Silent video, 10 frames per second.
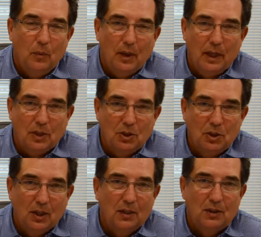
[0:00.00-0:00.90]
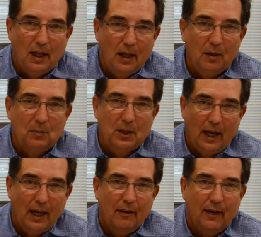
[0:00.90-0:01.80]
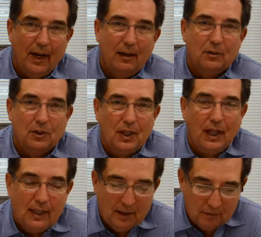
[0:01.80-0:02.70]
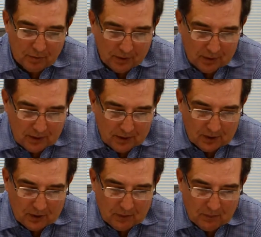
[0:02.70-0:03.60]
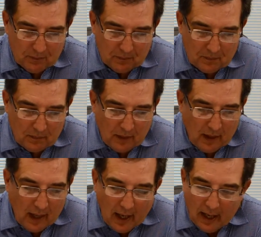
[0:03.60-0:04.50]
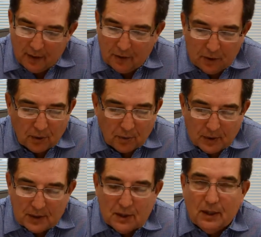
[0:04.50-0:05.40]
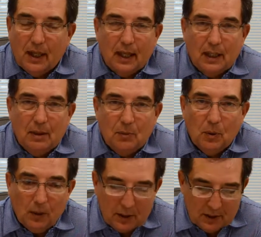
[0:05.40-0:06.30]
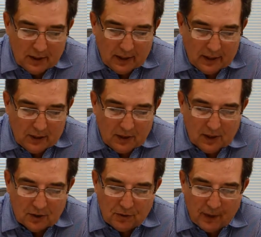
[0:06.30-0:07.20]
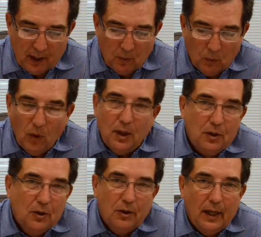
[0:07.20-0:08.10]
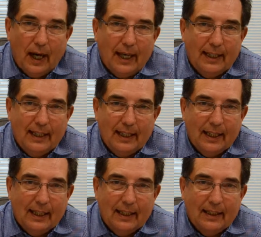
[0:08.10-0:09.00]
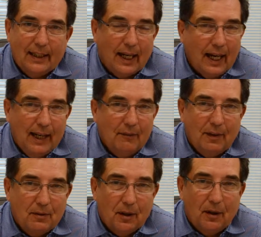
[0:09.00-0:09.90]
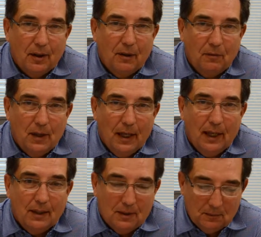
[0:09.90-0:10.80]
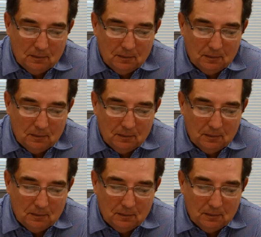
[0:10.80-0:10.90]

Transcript: It just helps to have outside influences. And the third reason that I keep going to these is for that one good idea that I haven't thought of yet.